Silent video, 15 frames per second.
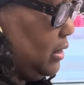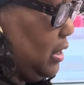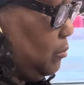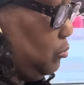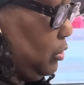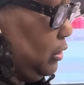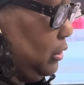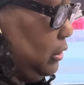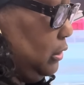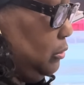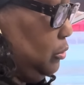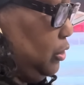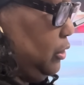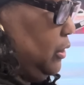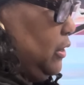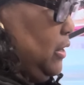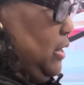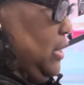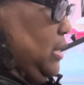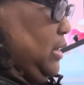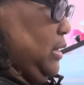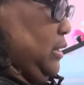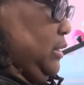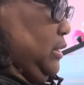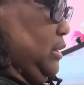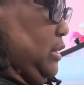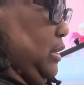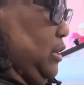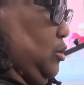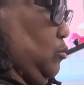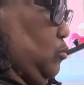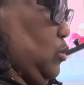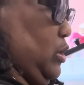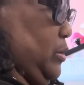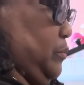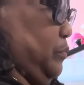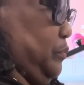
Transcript: that one and lose. Tell you what.